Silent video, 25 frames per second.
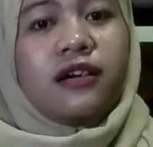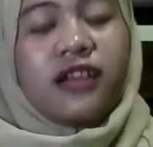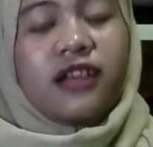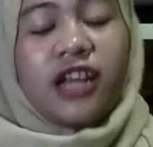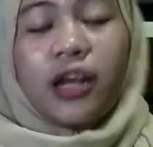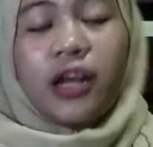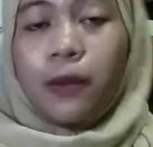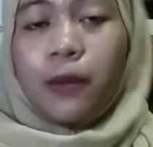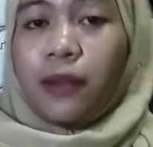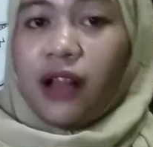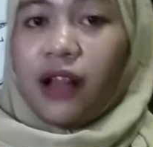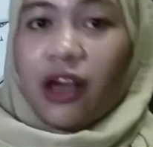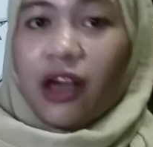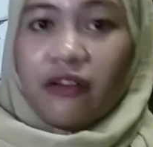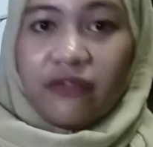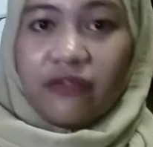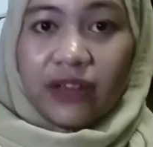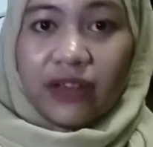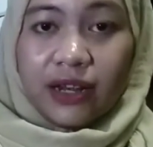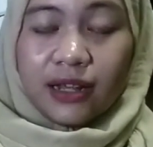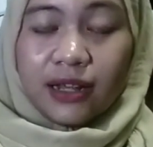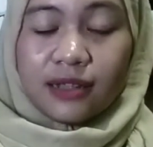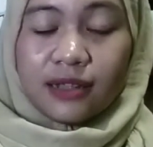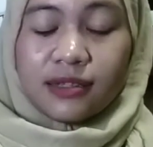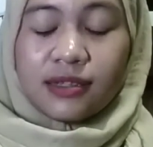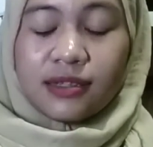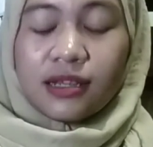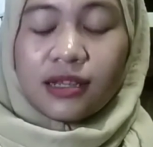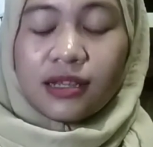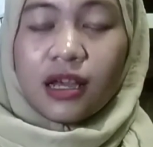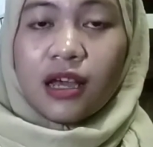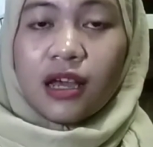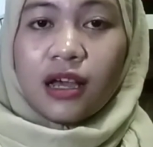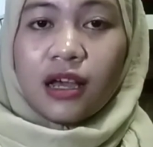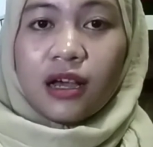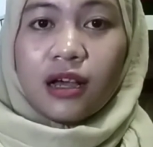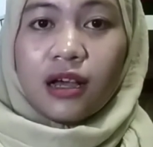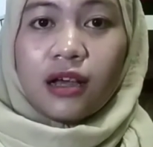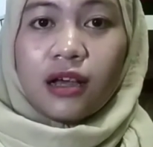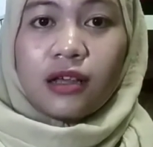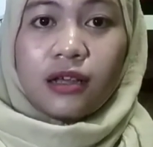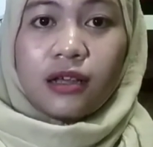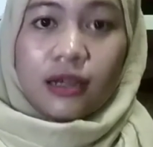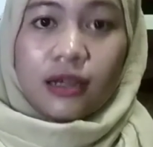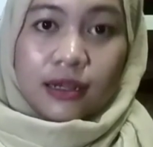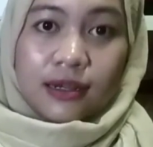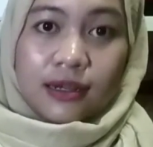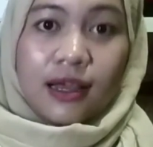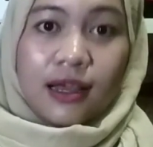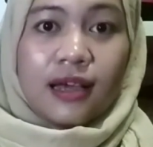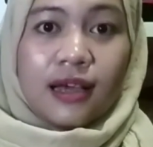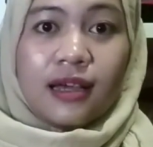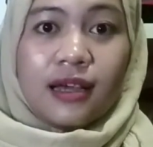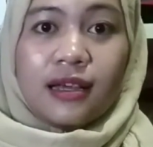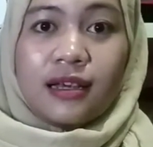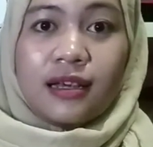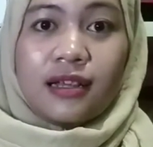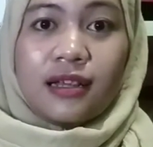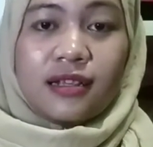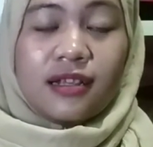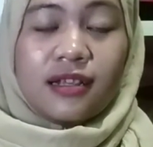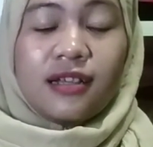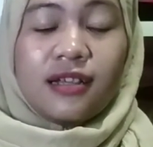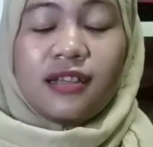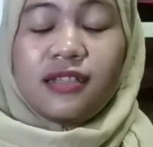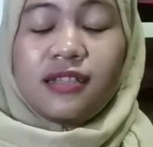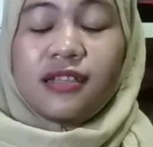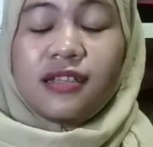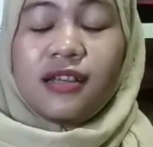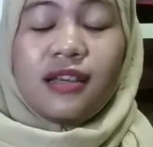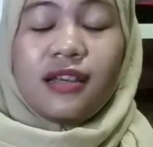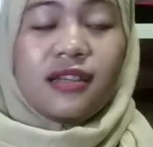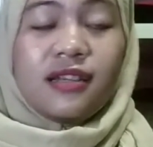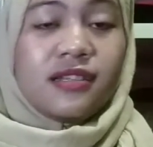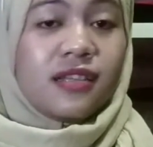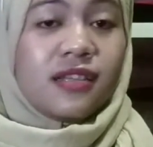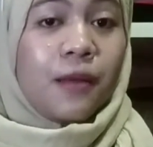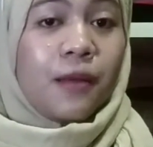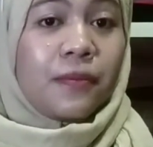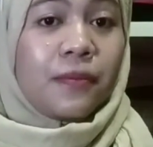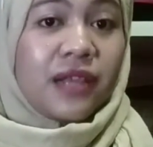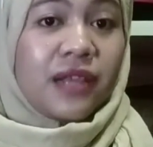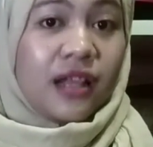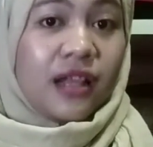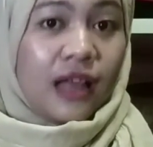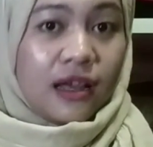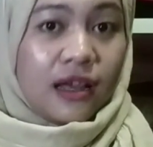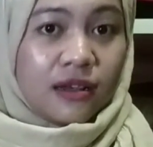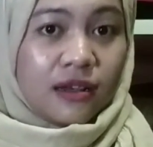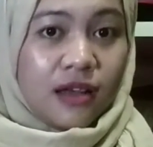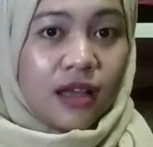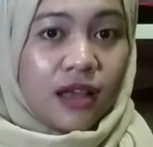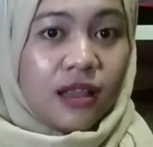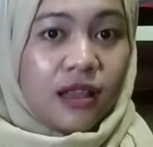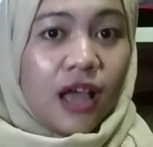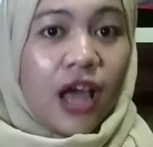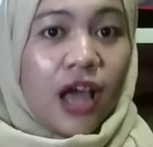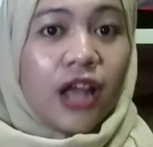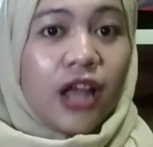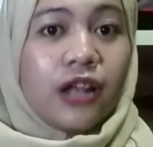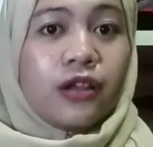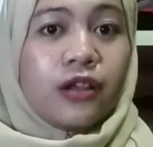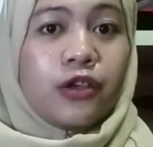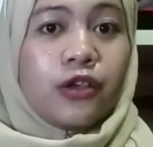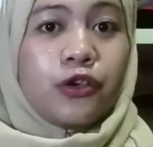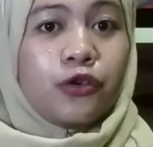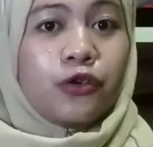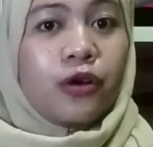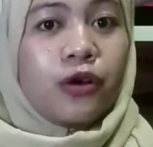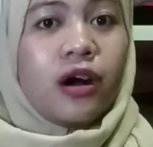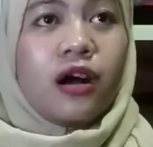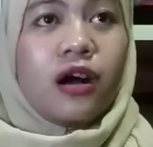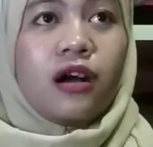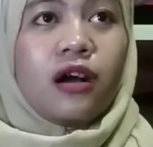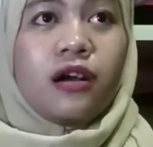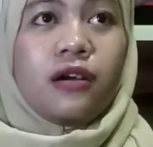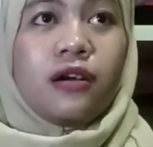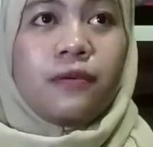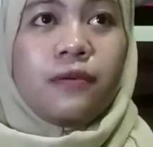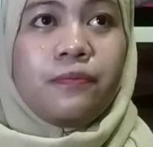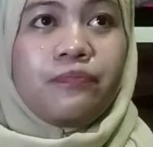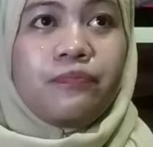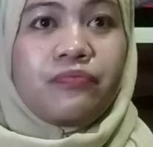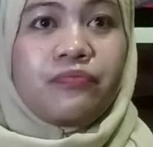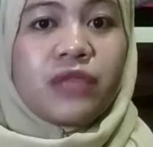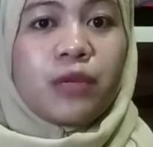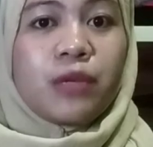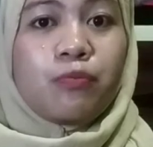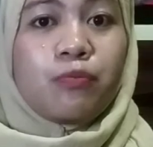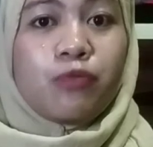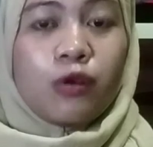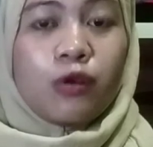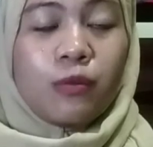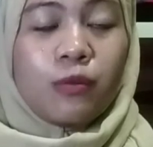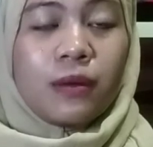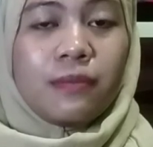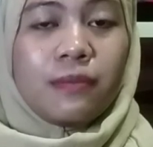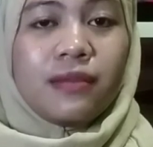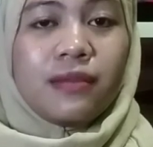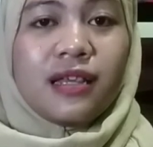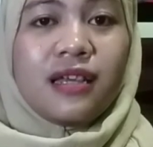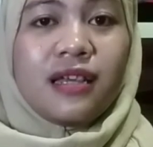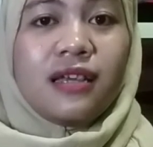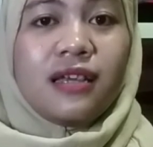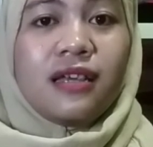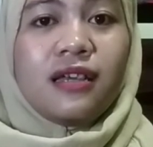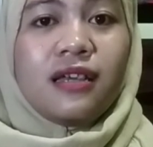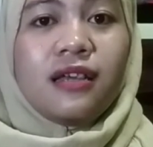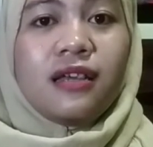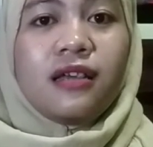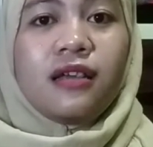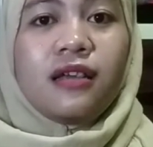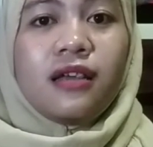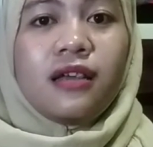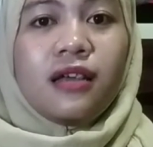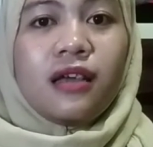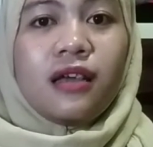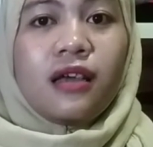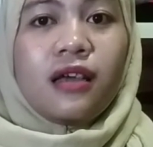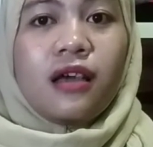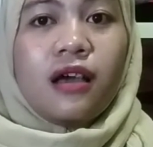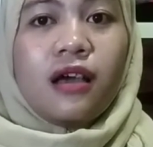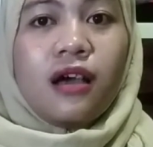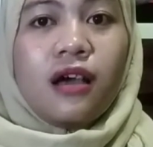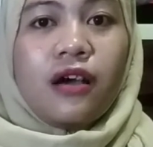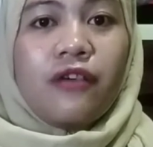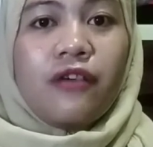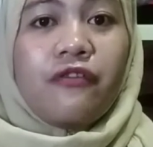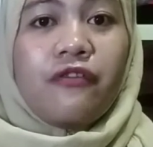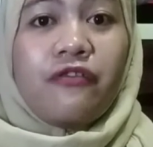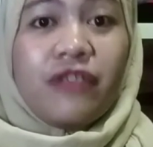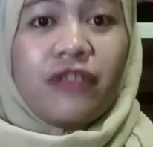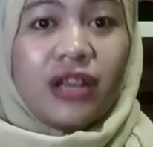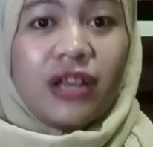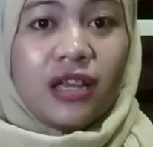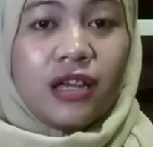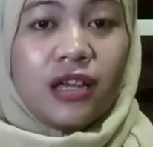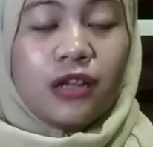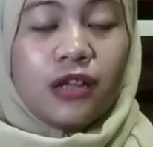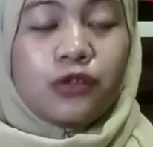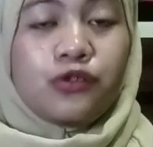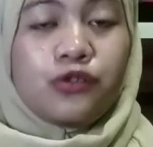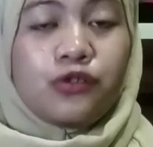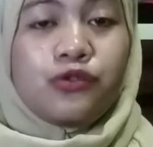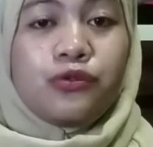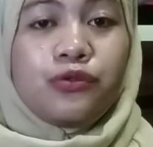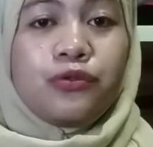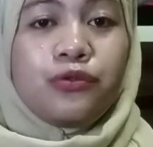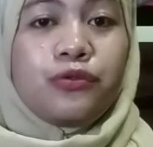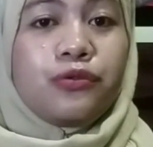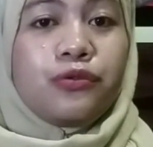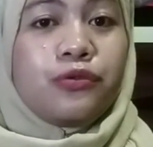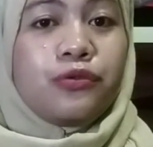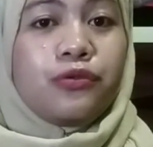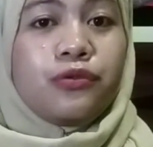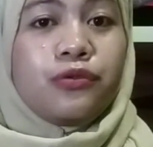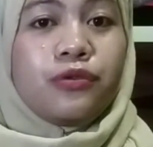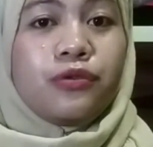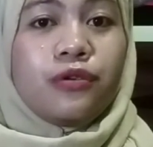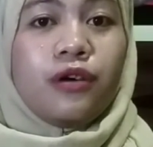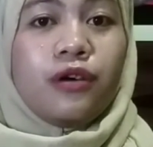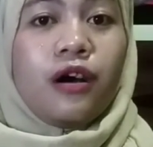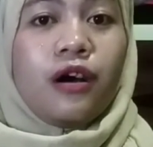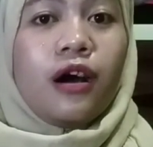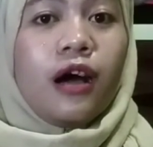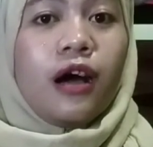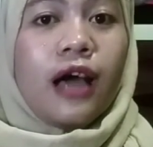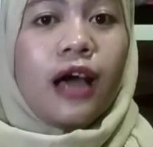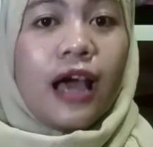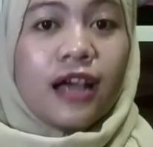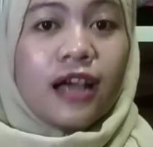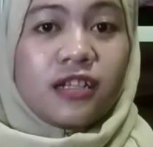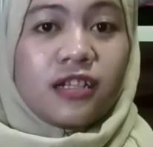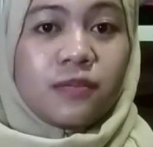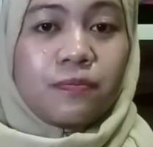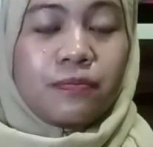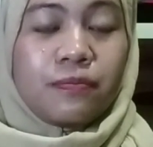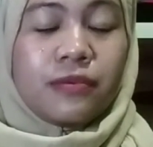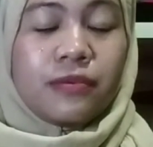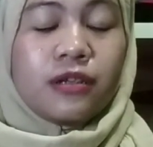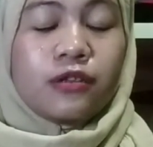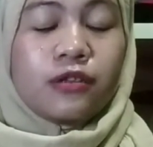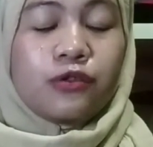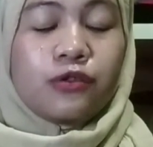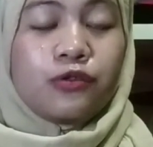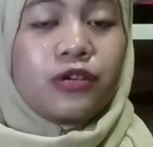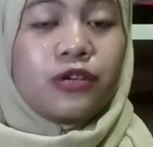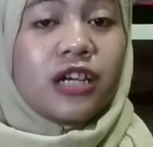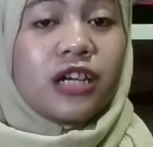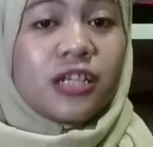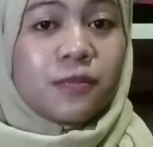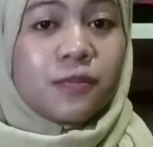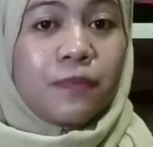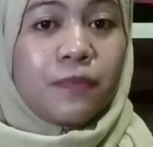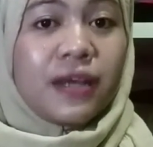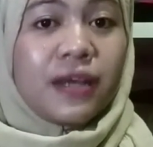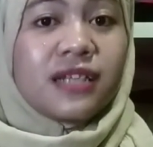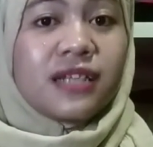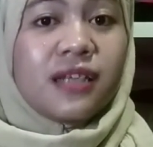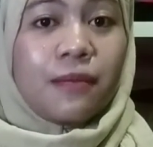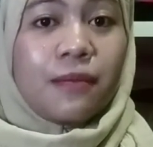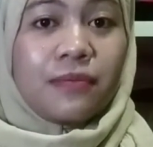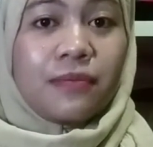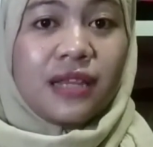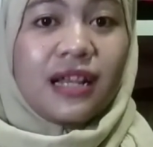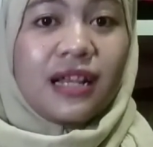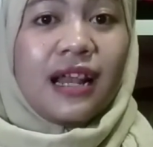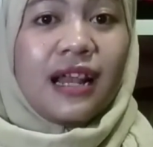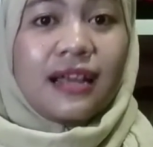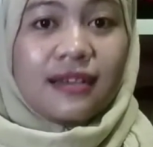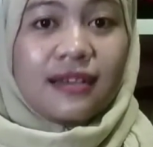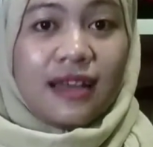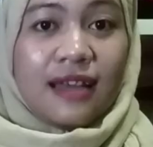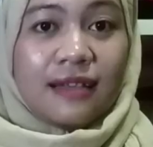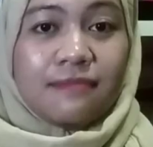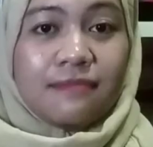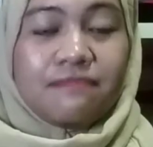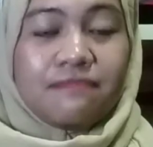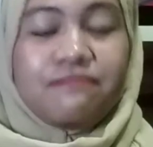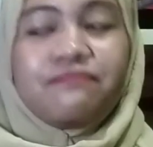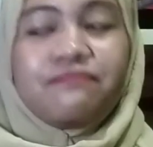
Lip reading: credible evidence that it is something like that, and you are probably free to expect something like that.